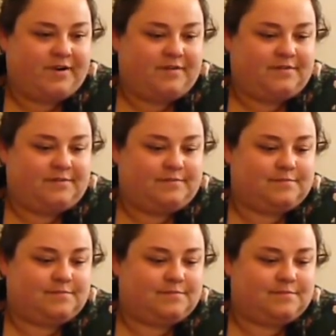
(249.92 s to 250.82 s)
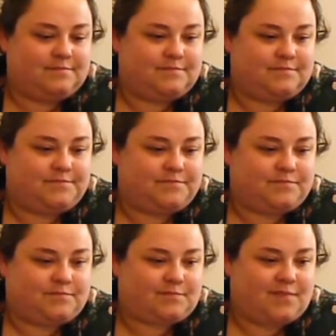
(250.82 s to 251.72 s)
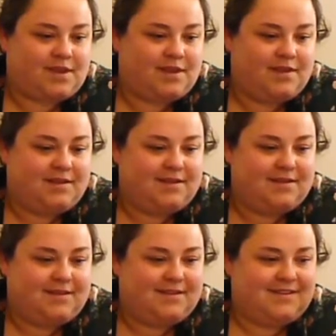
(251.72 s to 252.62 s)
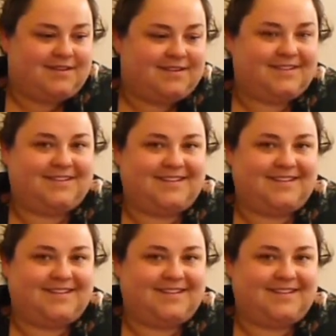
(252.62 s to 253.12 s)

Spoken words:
(silent)